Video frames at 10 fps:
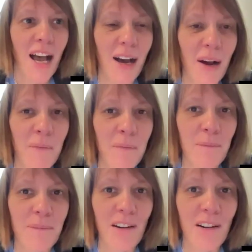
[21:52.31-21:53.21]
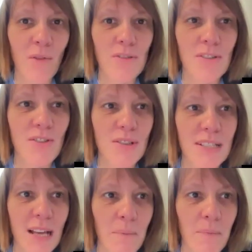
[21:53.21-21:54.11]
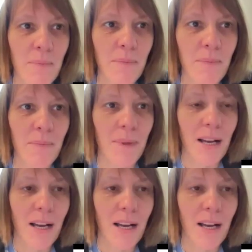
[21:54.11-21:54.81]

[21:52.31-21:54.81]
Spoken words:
there are also some.